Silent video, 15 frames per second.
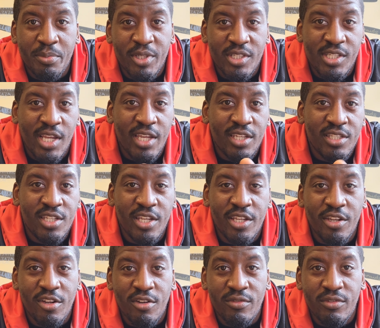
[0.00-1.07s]
plus I had to
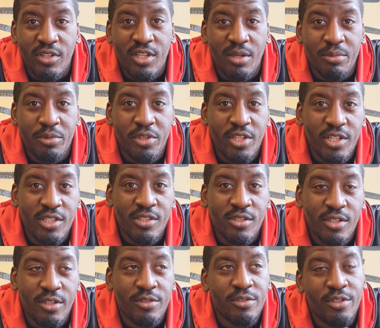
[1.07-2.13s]
take care of a couple
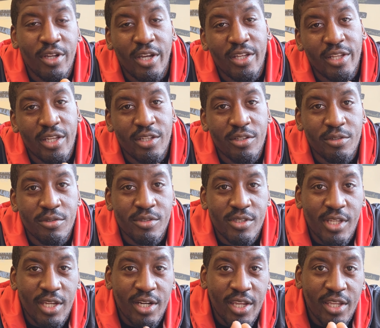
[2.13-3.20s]
things, so you know how that
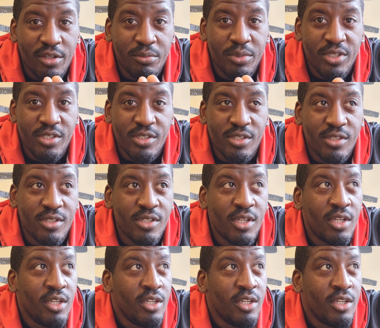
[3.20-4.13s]
goes, gotta handle business.